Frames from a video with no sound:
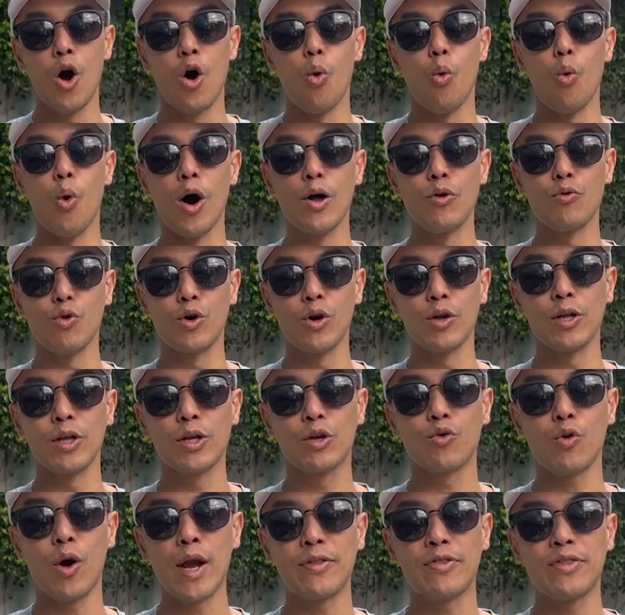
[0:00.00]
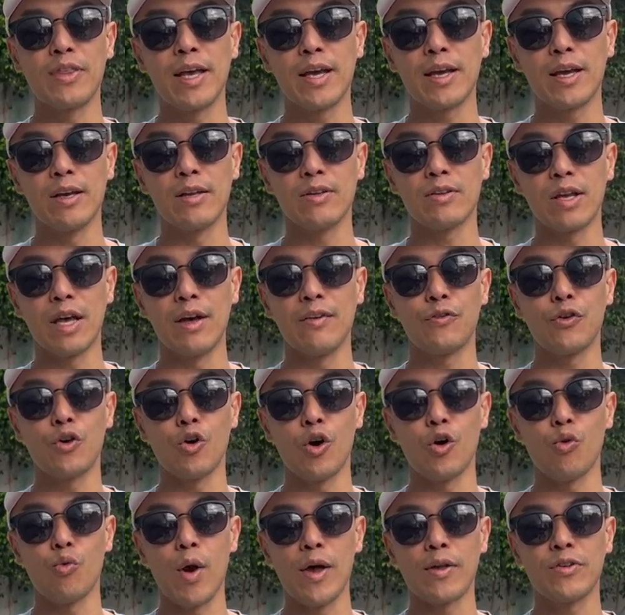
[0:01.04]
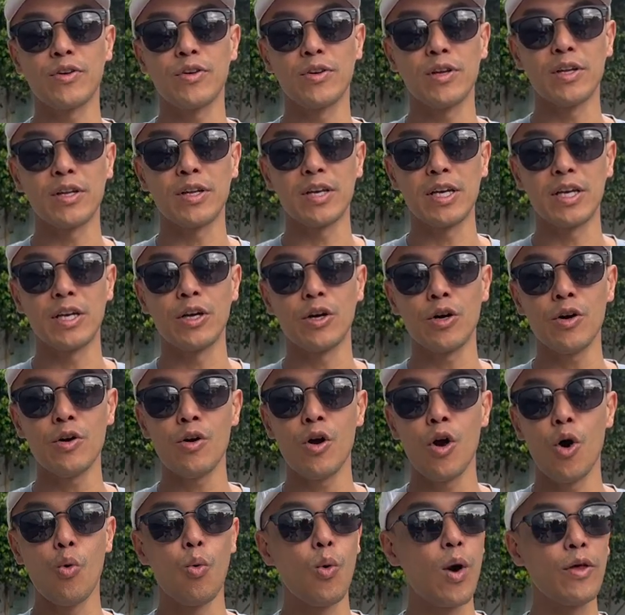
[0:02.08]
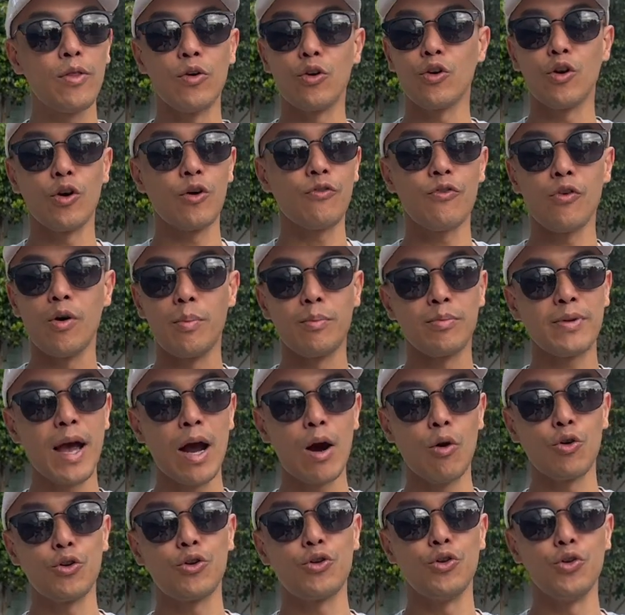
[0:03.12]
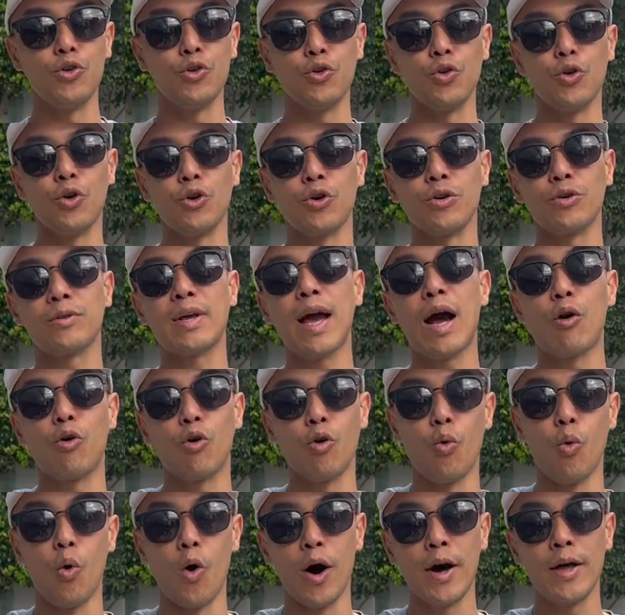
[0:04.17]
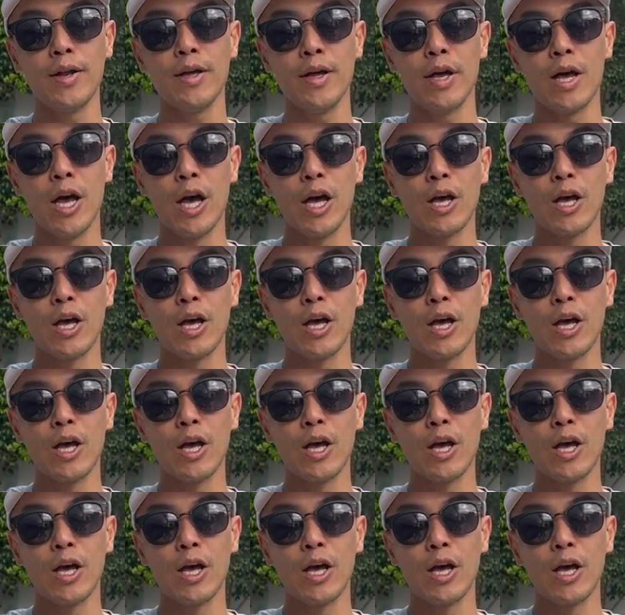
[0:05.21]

One really great thing is if you're a resident here, whether you're from Tower 2 or Tower 1,